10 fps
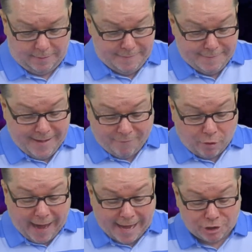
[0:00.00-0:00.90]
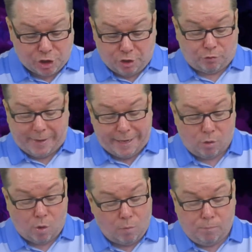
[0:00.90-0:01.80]
Never ask your
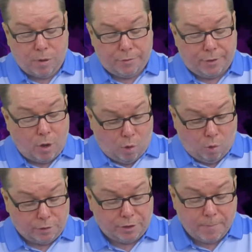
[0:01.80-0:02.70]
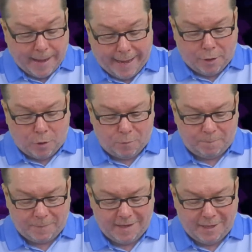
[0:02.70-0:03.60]
three-year-old brother to hold a tomato.
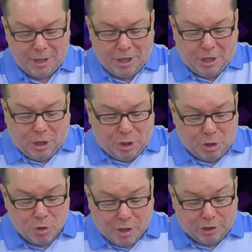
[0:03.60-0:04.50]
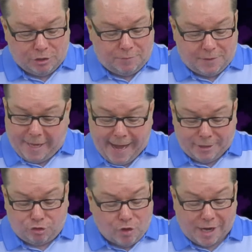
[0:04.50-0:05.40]
You can,
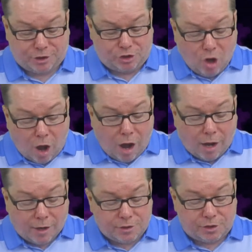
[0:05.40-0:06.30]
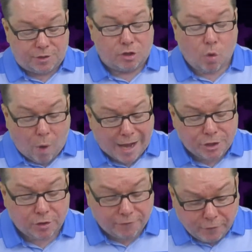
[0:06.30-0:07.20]
can't trust dogs to
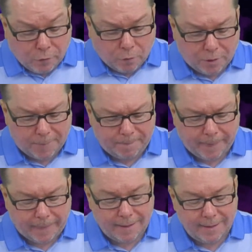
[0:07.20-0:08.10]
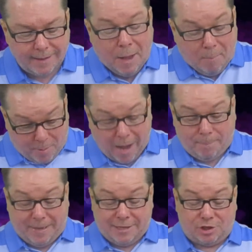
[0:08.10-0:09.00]
watch your food.
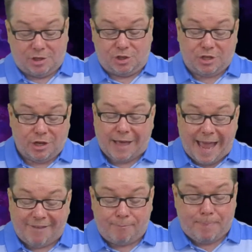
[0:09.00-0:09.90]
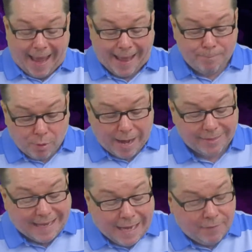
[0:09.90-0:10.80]
Puppies still have bad
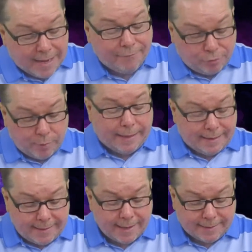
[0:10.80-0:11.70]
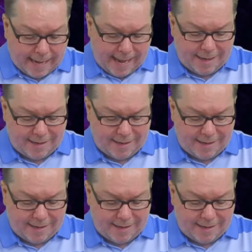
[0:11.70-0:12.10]
breath even after eating a Tic Tac.